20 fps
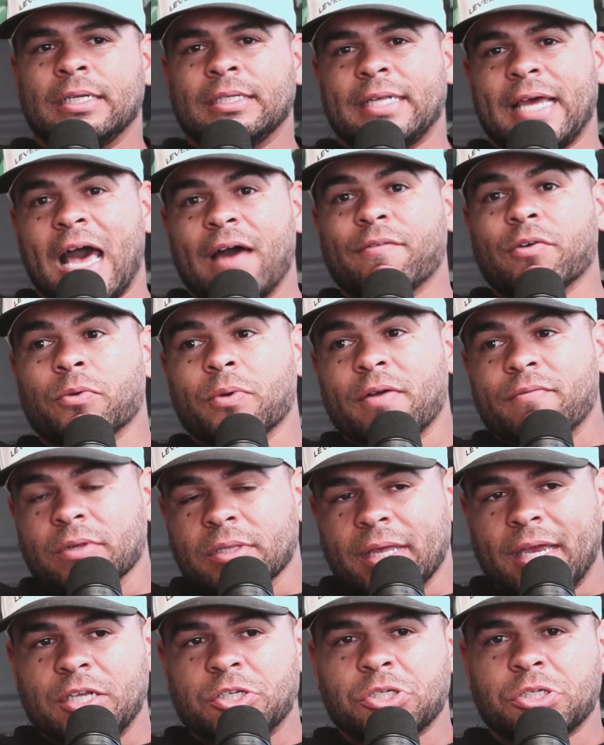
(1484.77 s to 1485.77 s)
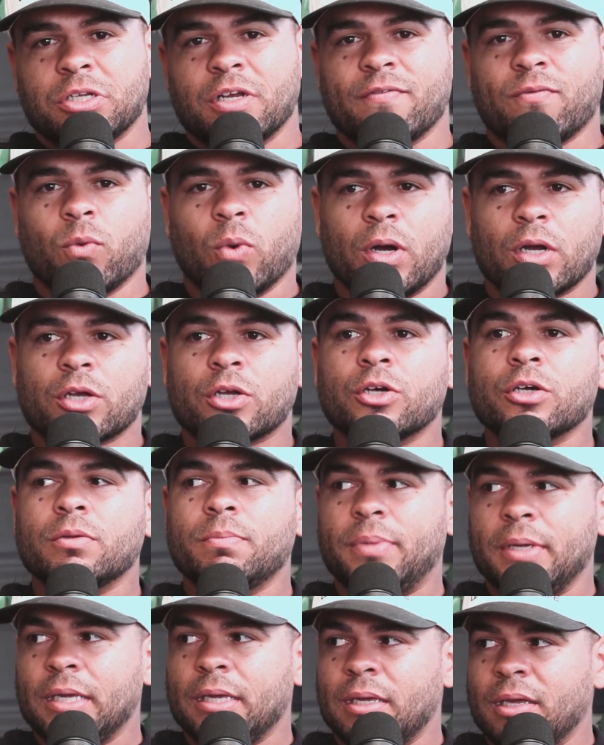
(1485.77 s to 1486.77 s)
have a revelation of what could
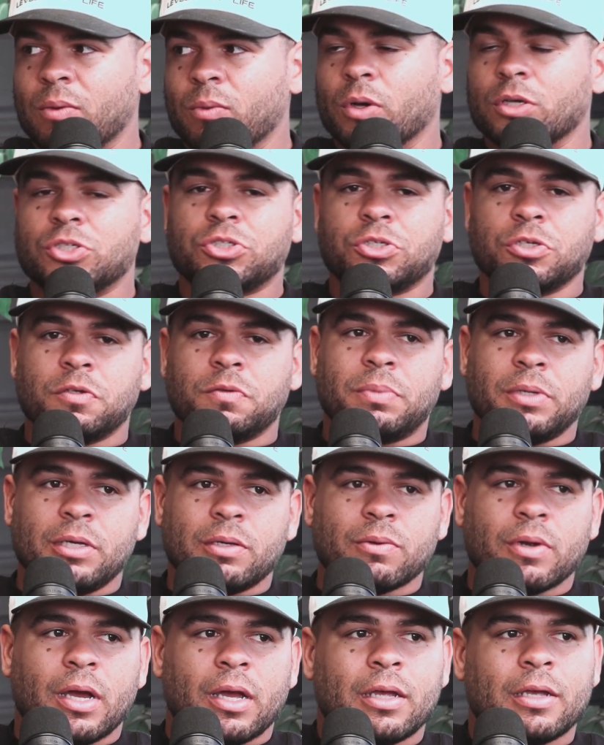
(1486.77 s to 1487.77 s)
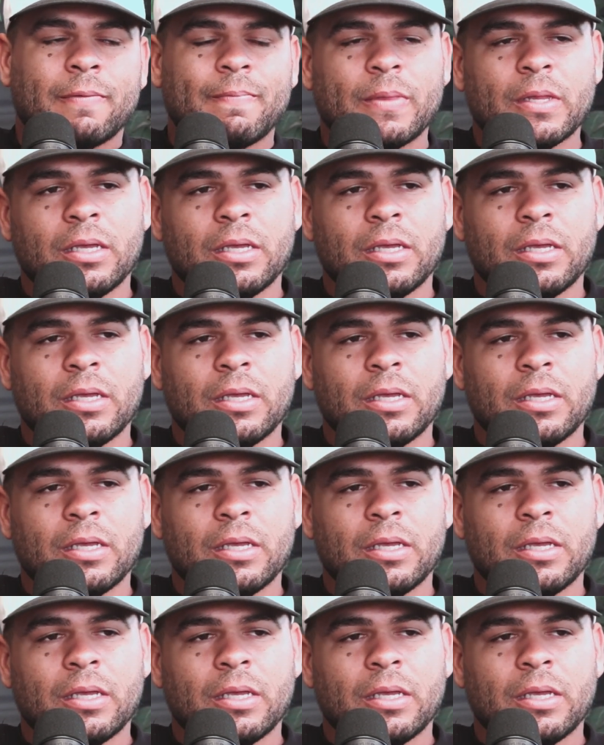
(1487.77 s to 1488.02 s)
be and what should be, right?